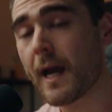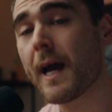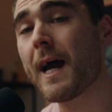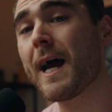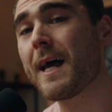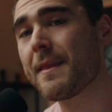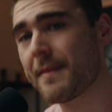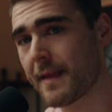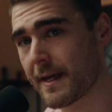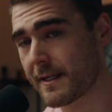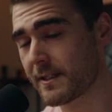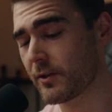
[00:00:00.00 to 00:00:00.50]

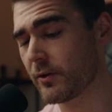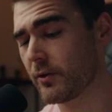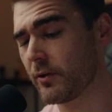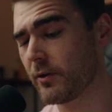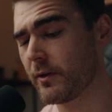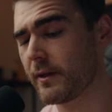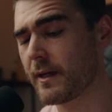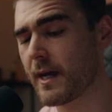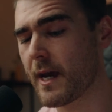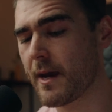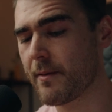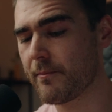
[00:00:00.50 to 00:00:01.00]
And that's a
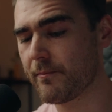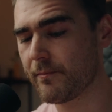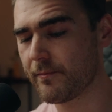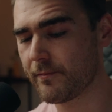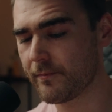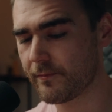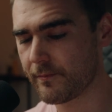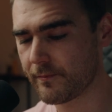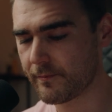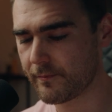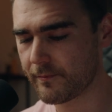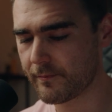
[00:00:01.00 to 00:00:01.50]
good game.
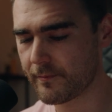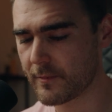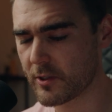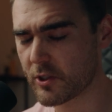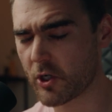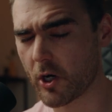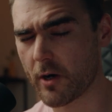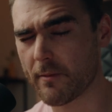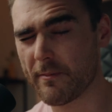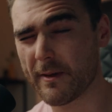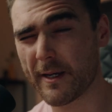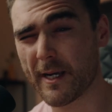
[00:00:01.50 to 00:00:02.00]

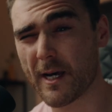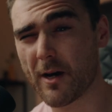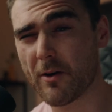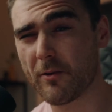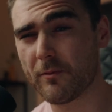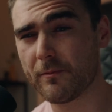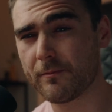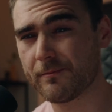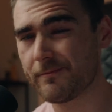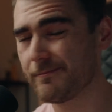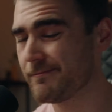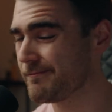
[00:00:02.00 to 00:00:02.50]
Sorry, Miguel.
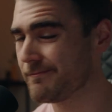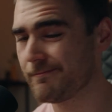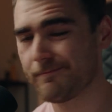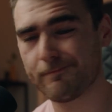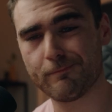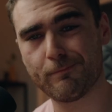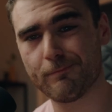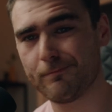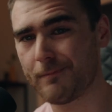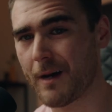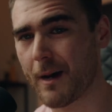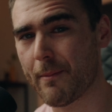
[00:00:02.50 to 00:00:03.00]

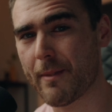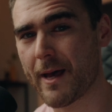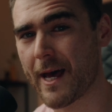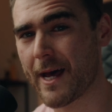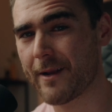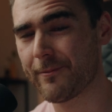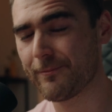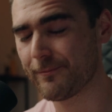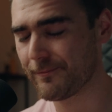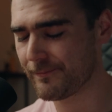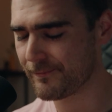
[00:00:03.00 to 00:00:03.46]
My bad.